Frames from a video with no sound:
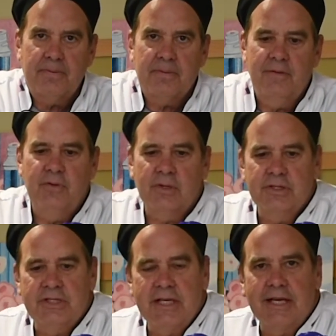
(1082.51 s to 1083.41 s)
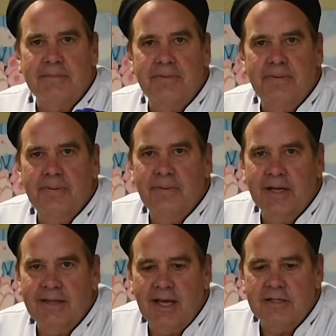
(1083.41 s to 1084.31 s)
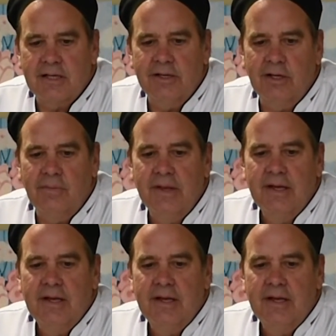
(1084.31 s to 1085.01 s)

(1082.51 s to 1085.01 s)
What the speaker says: If you can see it like that, it's a little